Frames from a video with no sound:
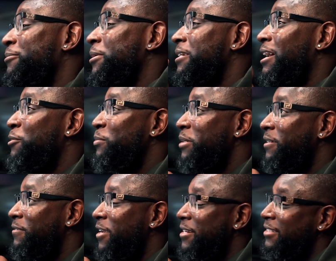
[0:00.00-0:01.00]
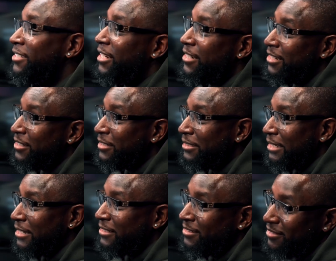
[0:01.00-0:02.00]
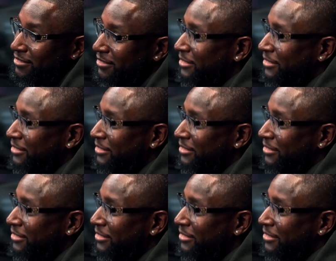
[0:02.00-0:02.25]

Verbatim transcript: I mean, I'm a big fan of Jay Dilla, and